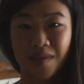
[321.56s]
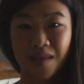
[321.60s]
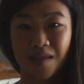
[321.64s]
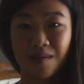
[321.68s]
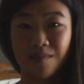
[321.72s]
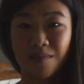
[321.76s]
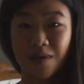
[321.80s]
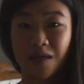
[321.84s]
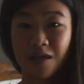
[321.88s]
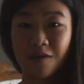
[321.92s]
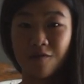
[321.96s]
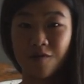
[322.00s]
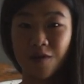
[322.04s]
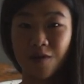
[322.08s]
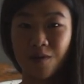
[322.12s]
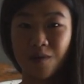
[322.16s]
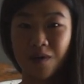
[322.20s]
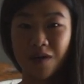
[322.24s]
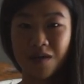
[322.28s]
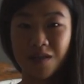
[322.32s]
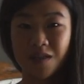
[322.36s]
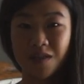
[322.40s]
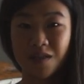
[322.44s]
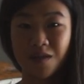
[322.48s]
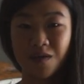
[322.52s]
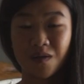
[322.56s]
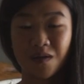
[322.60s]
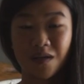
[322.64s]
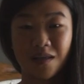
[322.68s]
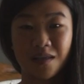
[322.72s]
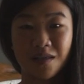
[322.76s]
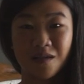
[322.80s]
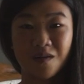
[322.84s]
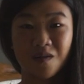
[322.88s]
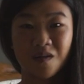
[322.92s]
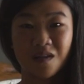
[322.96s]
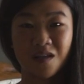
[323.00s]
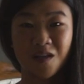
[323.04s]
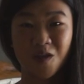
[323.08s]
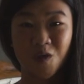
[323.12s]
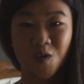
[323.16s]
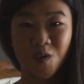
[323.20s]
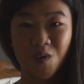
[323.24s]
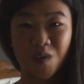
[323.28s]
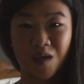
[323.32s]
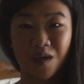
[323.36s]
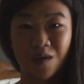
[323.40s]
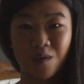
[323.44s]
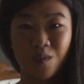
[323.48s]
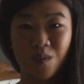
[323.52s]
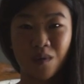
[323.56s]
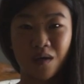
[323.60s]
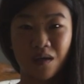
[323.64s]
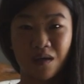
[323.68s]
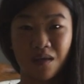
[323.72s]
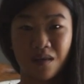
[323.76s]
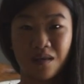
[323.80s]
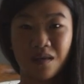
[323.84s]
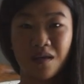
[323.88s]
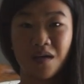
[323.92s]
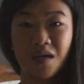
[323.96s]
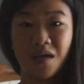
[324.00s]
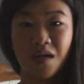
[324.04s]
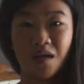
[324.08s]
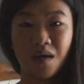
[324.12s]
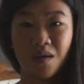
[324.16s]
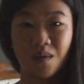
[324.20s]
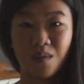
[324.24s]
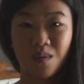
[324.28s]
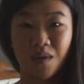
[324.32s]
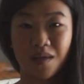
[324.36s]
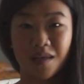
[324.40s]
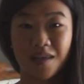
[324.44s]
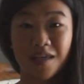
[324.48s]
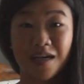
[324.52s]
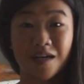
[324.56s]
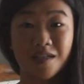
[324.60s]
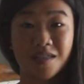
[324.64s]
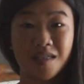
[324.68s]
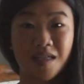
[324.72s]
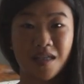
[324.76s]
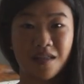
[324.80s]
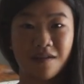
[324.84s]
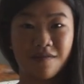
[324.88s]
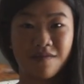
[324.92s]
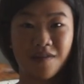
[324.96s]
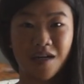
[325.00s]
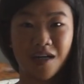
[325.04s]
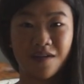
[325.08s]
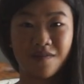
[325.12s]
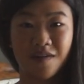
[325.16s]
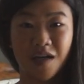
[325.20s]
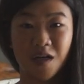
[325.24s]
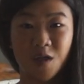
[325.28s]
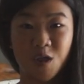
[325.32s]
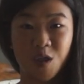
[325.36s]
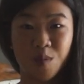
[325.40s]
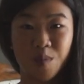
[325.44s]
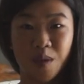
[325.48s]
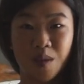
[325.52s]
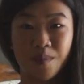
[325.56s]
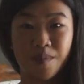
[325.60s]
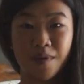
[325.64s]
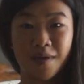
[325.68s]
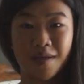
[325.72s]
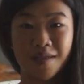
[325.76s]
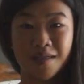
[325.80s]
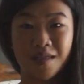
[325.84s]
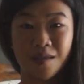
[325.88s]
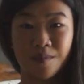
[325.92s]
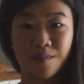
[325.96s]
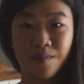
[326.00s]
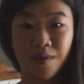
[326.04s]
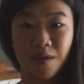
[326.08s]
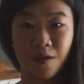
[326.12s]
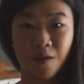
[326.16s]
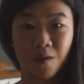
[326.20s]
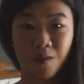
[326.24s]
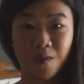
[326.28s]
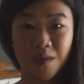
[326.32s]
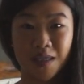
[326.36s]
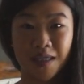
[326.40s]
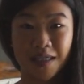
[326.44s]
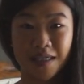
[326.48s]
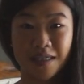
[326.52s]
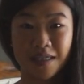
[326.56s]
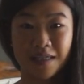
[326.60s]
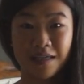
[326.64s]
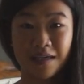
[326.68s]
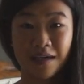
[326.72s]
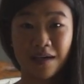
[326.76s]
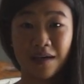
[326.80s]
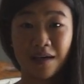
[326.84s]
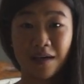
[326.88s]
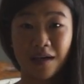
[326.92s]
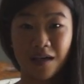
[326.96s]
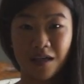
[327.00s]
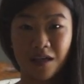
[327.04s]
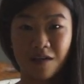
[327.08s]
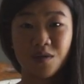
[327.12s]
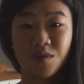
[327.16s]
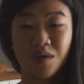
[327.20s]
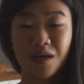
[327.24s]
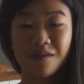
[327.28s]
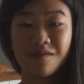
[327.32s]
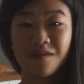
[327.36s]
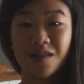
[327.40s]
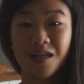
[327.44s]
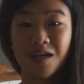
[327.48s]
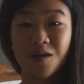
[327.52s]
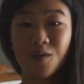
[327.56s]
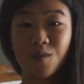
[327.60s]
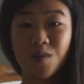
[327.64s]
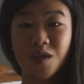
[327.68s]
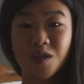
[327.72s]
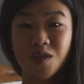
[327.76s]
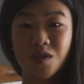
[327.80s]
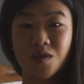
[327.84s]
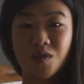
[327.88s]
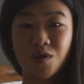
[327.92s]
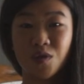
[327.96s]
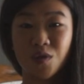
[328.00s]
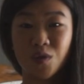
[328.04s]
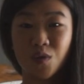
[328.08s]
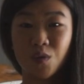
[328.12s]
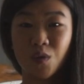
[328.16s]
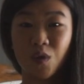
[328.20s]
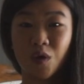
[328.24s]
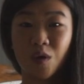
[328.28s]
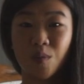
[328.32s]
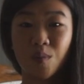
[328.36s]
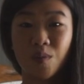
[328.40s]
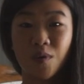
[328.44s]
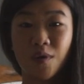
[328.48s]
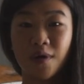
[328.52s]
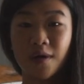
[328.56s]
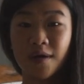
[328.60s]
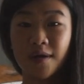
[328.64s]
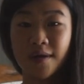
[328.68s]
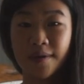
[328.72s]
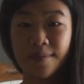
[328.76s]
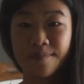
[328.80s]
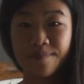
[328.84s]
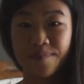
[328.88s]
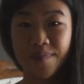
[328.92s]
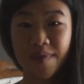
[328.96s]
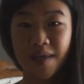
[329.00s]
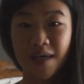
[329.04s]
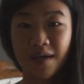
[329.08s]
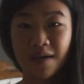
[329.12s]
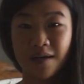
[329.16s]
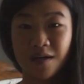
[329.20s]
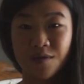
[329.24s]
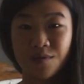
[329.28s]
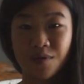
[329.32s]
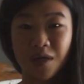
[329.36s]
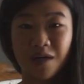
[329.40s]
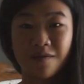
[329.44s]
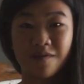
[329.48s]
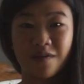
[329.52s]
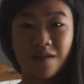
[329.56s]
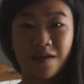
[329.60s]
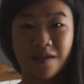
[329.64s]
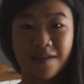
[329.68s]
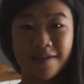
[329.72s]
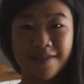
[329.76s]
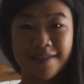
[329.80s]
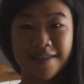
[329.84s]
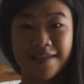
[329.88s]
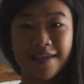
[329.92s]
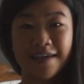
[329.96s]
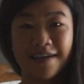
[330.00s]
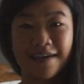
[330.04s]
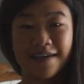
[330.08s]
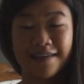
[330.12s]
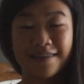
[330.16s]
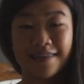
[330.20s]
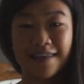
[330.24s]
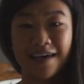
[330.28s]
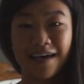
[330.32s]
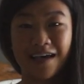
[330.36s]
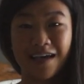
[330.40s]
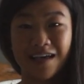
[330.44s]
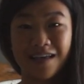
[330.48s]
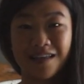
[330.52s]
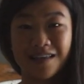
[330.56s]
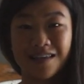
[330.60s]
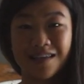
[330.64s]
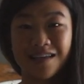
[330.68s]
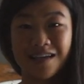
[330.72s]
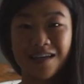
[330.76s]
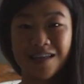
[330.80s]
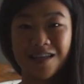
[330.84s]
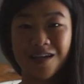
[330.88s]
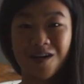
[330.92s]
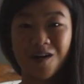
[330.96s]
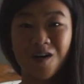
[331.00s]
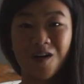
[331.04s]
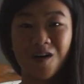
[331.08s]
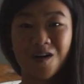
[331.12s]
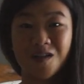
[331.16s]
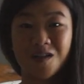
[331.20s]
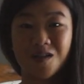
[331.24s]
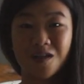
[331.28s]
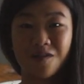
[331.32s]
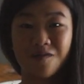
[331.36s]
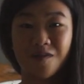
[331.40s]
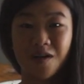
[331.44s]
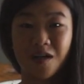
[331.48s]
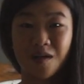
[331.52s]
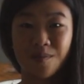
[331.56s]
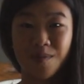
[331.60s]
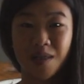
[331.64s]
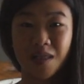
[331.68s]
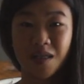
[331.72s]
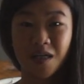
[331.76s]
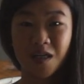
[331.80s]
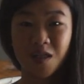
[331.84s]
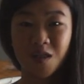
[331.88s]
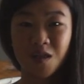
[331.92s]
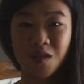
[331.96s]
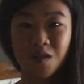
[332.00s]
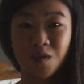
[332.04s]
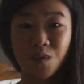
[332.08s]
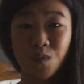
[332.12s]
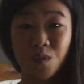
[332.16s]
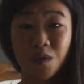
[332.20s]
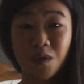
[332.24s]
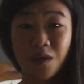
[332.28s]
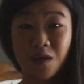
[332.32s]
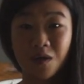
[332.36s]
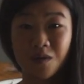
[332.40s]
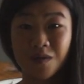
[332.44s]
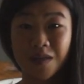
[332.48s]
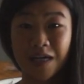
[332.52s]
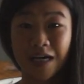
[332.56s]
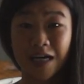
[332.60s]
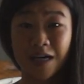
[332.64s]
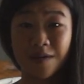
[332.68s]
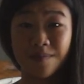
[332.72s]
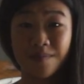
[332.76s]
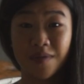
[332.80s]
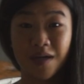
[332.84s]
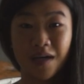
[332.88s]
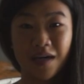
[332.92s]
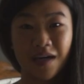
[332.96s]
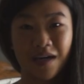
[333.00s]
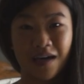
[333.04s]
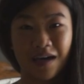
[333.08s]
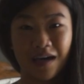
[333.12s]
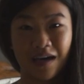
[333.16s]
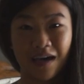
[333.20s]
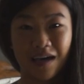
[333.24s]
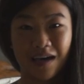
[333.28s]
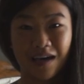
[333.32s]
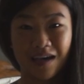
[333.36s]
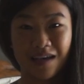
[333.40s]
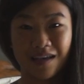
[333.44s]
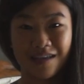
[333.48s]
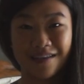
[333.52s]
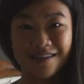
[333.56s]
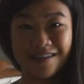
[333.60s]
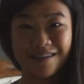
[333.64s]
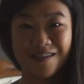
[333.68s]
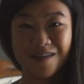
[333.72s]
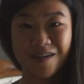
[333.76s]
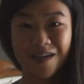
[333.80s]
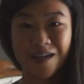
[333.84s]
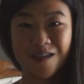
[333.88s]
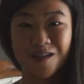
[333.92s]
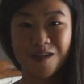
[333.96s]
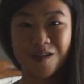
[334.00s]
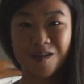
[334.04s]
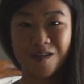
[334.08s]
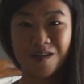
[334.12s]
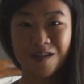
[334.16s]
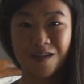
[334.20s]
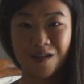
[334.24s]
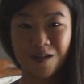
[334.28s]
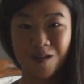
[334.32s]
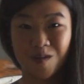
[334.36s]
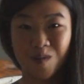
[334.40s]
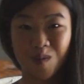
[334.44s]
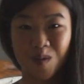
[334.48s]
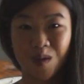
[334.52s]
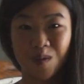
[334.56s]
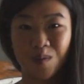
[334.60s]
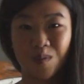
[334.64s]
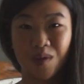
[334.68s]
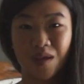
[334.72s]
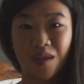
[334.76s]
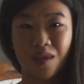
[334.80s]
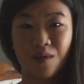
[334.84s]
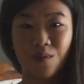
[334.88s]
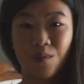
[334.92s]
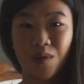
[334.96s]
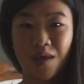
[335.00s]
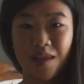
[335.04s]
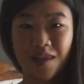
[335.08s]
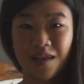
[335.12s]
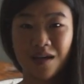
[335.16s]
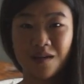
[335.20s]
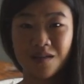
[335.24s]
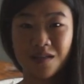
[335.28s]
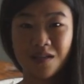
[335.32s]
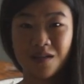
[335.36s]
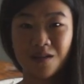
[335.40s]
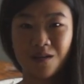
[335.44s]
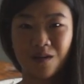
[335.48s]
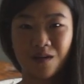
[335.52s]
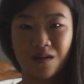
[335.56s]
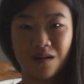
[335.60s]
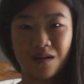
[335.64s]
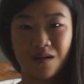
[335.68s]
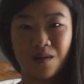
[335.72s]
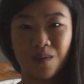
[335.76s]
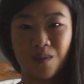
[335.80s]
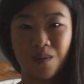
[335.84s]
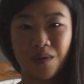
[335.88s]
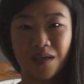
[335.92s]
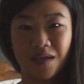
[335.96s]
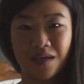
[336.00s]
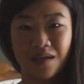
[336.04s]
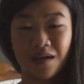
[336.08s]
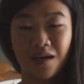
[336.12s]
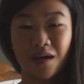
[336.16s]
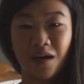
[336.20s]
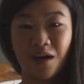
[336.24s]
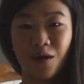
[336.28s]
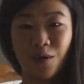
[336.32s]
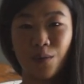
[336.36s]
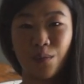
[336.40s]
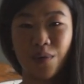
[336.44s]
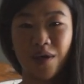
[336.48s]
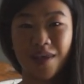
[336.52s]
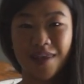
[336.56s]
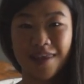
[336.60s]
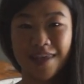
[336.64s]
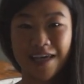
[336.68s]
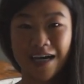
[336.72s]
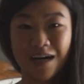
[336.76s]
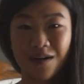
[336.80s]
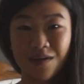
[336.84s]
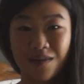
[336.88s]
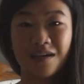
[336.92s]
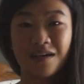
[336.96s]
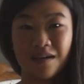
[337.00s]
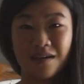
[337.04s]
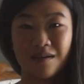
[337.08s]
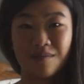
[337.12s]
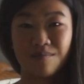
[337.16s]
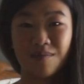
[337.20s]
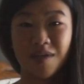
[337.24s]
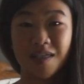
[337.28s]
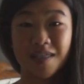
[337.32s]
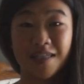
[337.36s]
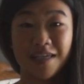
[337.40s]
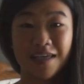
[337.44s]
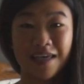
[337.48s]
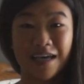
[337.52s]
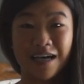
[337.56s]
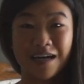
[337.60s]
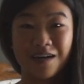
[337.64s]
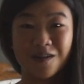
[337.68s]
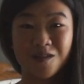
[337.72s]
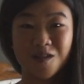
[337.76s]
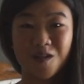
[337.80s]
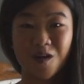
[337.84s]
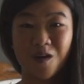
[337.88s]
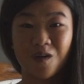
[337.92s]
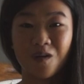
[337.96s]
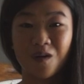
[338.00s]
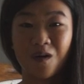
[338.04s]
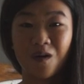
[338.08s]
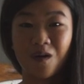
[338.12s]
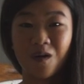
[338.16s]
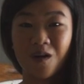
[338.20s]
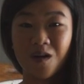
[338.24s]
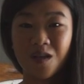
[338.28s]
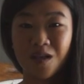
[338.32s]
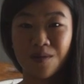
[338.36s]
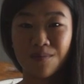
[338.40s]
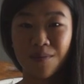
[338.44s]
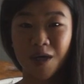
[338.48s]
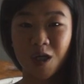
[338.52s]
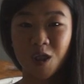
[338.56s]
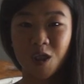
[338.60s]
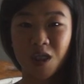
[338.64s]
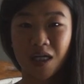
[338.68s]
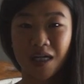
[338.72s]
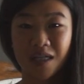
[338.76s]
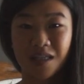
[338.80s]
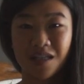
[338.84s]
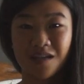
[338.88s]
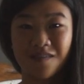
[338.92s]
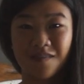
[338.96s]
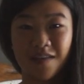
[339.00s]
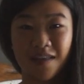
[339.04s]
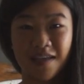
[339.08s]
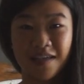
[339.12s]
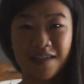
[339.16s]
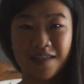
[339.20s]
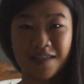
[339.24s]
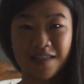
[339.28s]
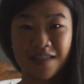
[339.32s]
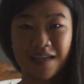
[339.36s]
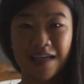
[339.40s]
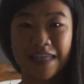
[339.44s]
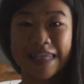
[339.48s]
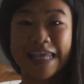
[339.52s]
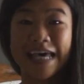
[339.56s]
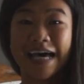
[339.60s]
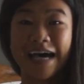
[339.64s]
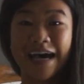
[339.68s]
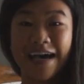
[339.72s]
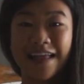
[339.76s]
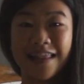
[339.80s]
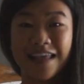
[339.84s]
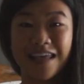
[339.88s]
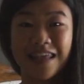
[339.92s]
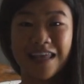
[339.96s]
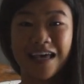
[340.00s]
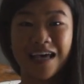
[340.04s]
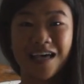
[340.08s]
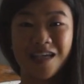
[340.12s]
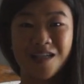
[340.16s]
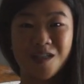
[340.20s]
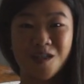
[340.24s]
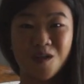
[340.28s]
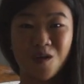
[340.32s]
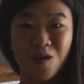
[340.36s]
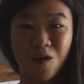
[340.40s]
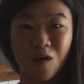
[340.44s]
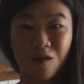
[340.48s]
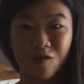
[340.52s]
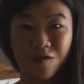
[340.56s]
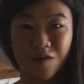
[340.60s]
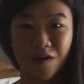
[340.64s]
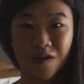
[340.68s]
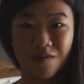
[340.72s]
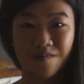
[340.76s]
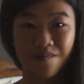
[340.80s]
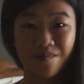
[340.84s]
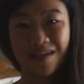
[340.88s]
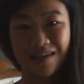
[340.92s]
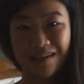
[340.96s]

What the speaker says: But if you want, you can totally do it with $1,500 per person per week. And you're traveling with 2 or more travelers, then the cost of accommodations will go down, and you can totally do it with $1,000 a week without missing out on all the major activities that the island has to offer.